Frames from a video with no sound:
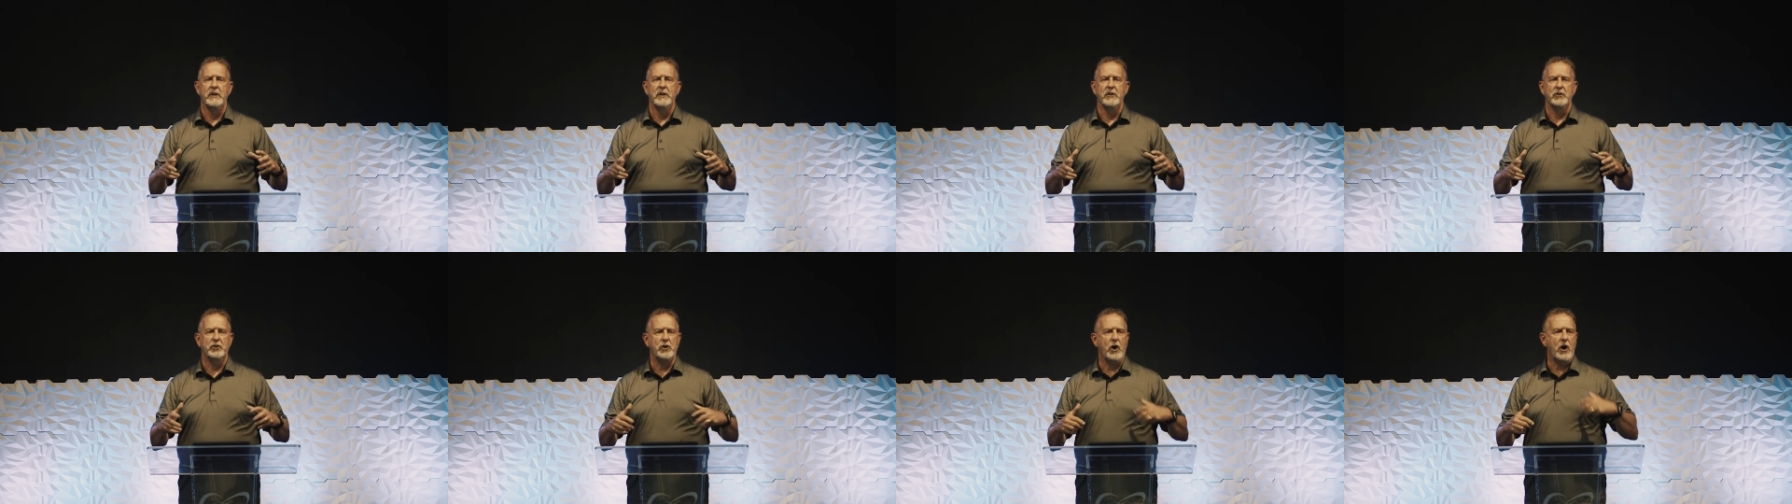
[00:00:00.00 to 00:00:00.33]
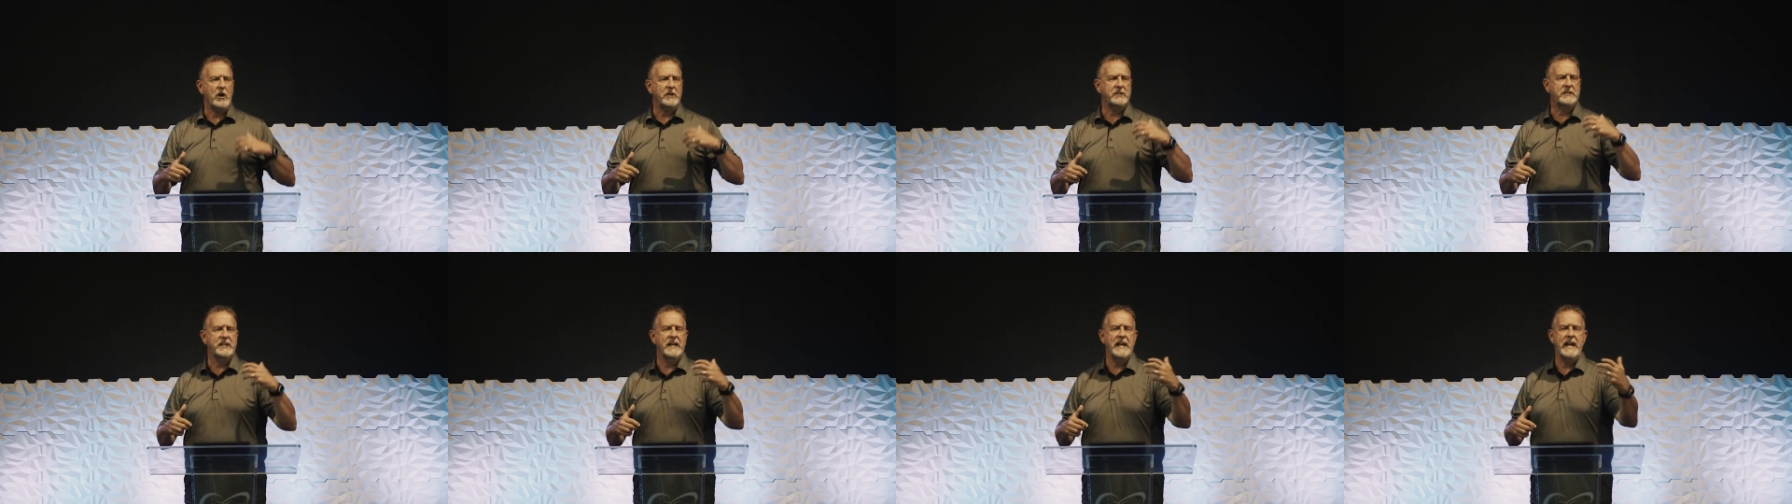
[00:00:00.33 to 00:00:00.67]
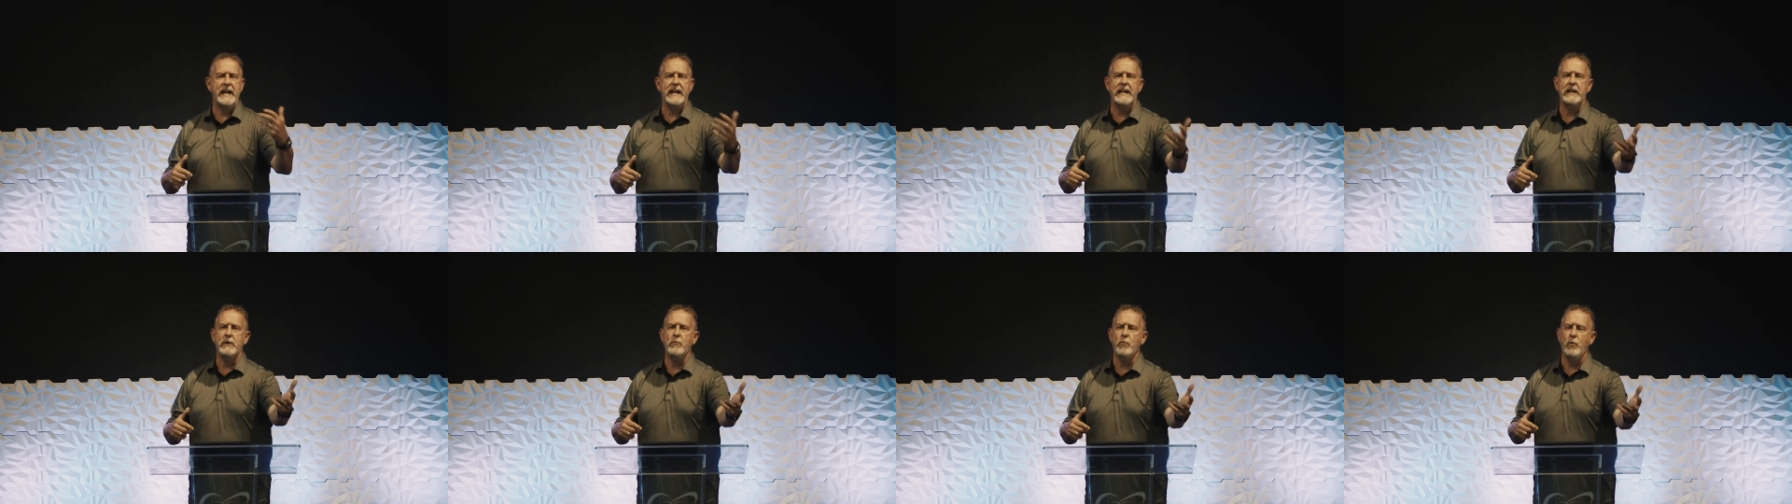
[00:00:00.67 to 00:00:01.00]
Talk to
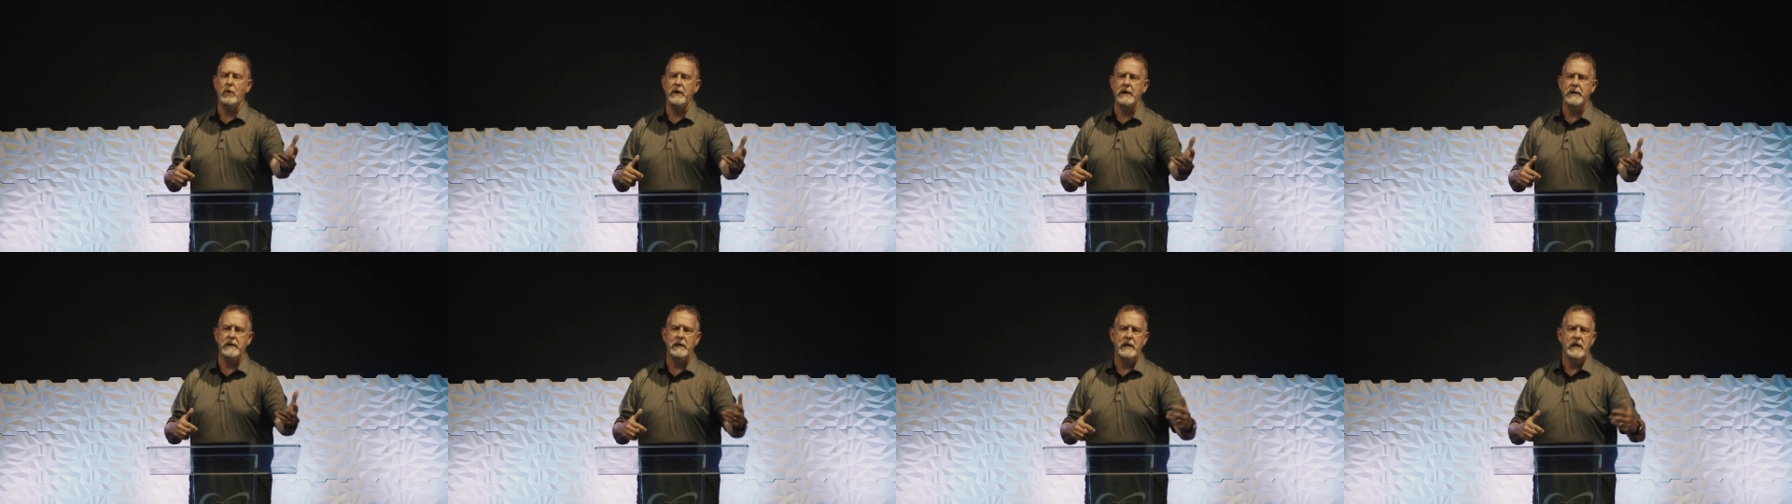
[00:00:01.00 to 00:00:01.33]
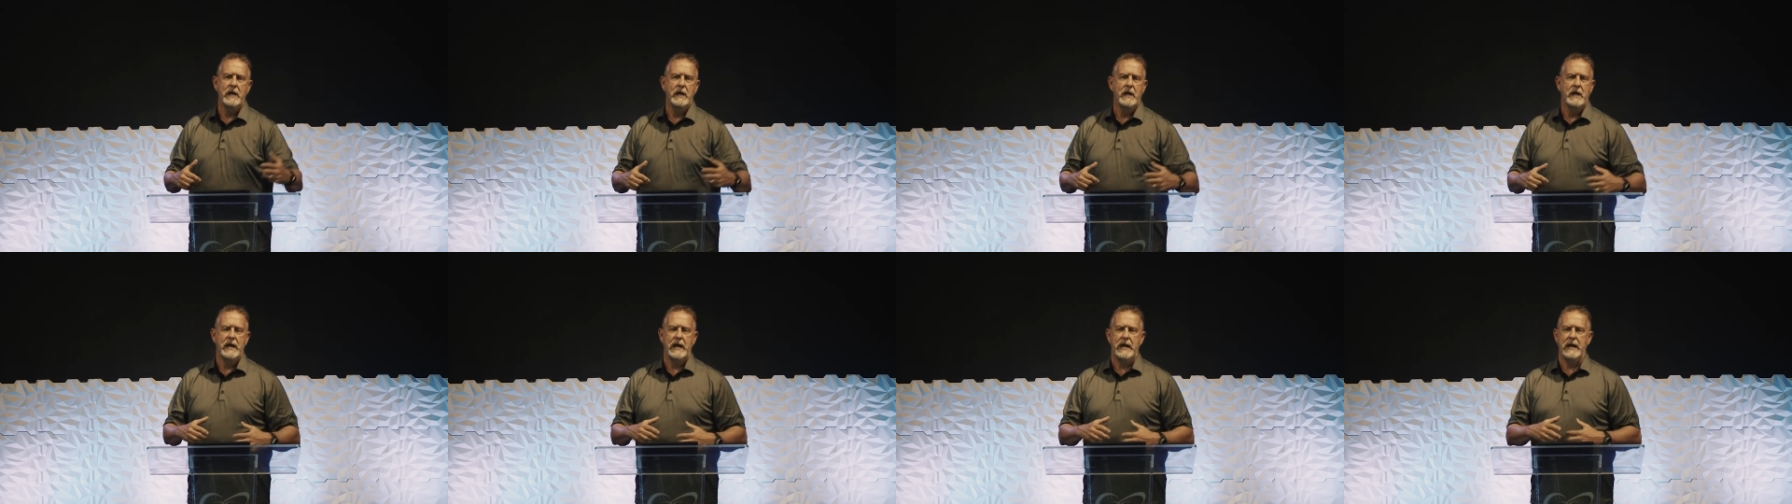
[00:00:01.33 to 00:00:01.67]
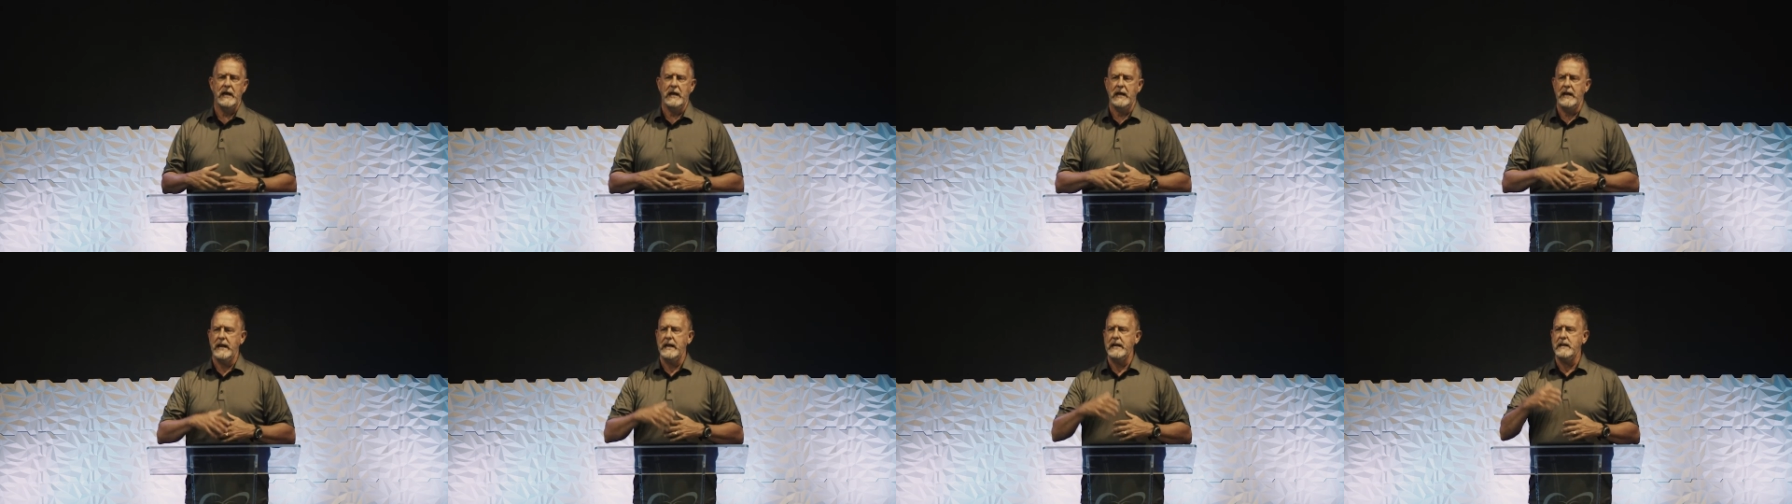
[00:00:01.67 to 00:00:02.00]
anyone,
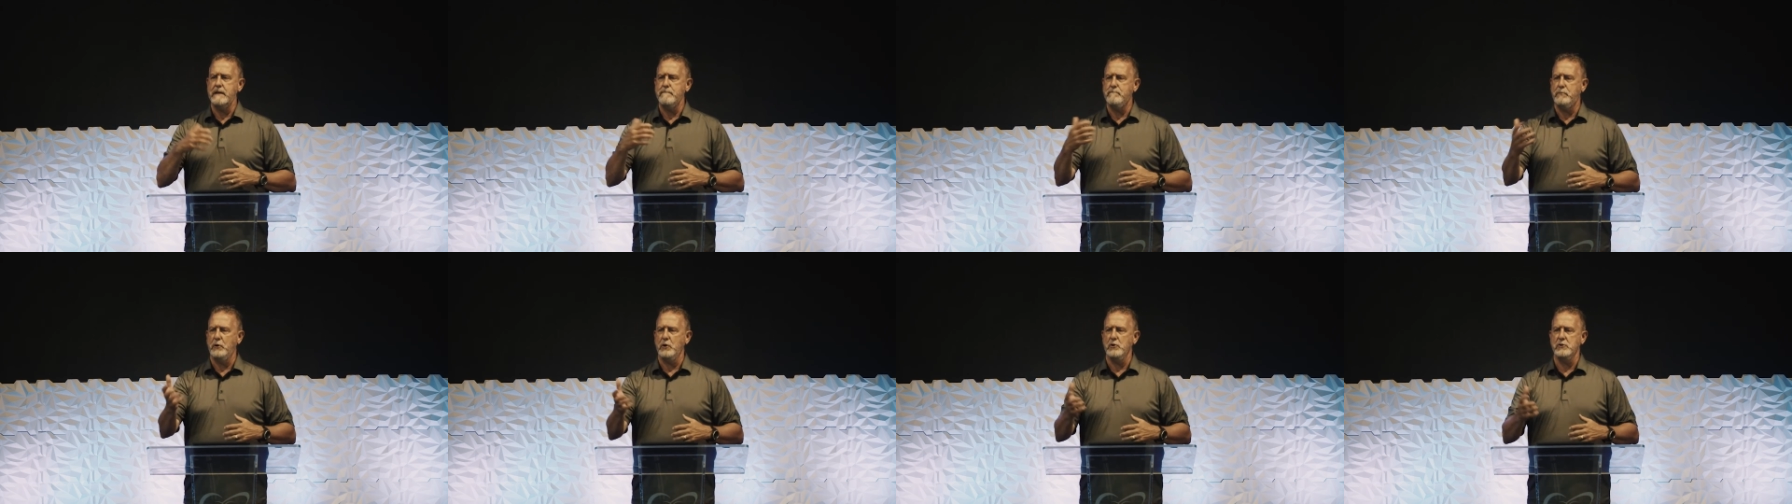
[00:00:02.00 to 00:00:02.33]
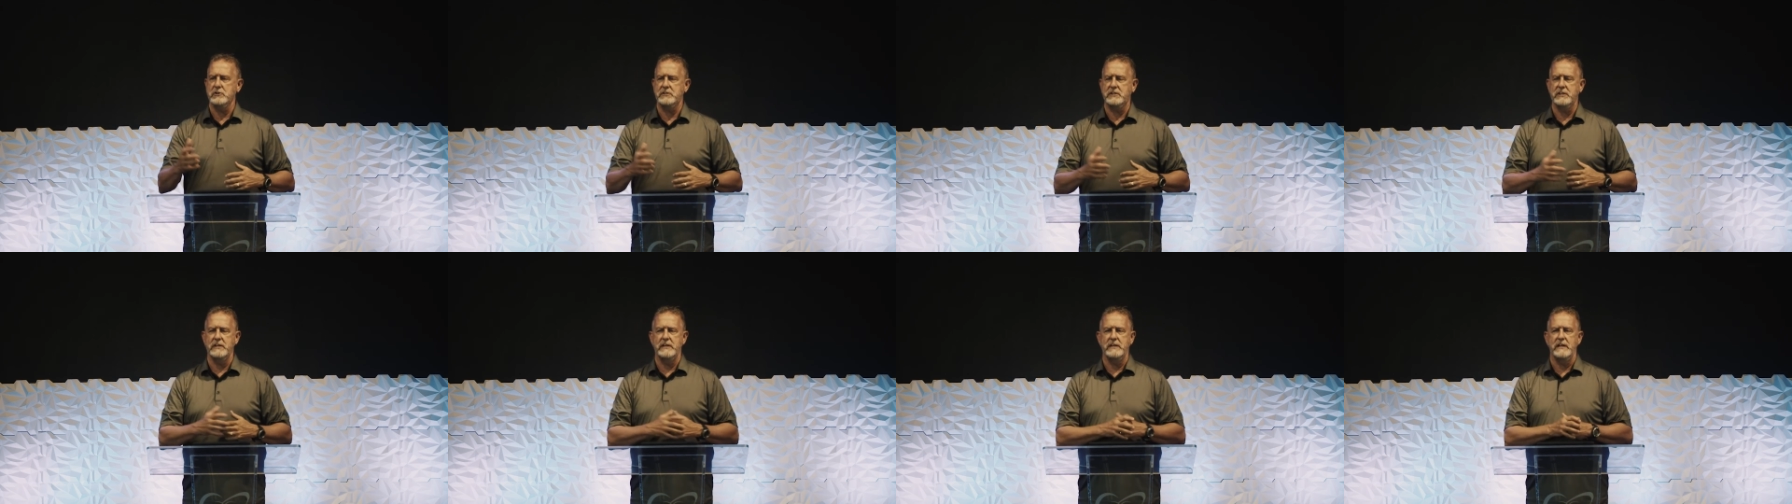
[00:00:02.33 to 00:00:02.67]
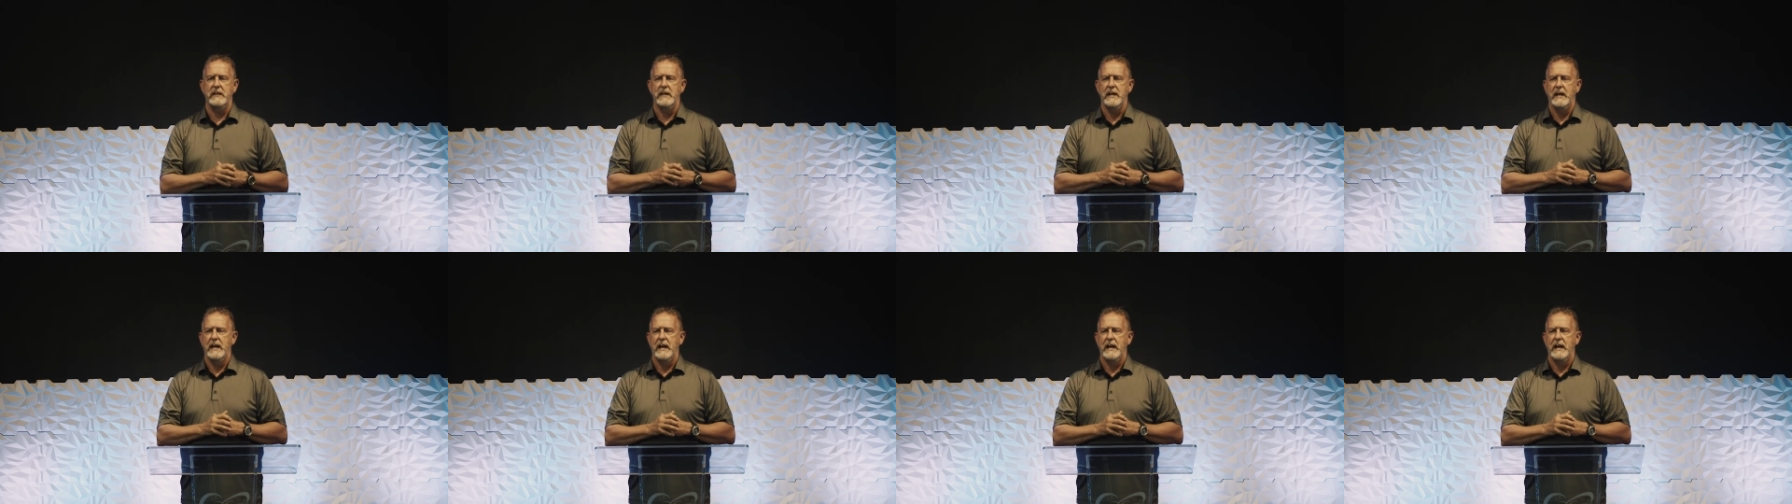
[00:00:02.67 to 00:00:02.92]
any person,